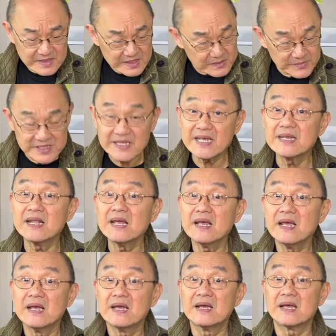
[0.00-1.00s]
But then,
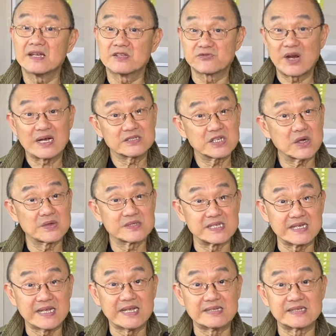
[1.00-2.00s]
as round toe as
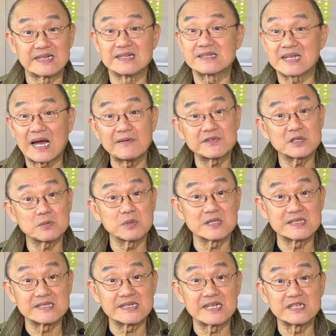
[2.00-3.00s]
it is and as comfortable
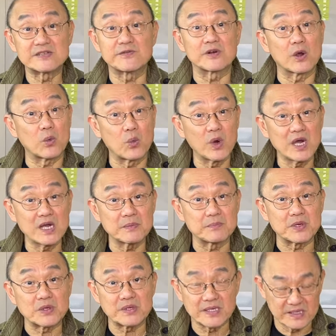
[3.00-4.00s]
as it is for a work
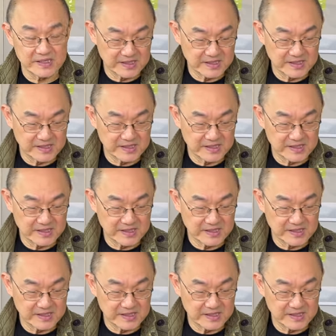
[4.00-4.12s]
boot,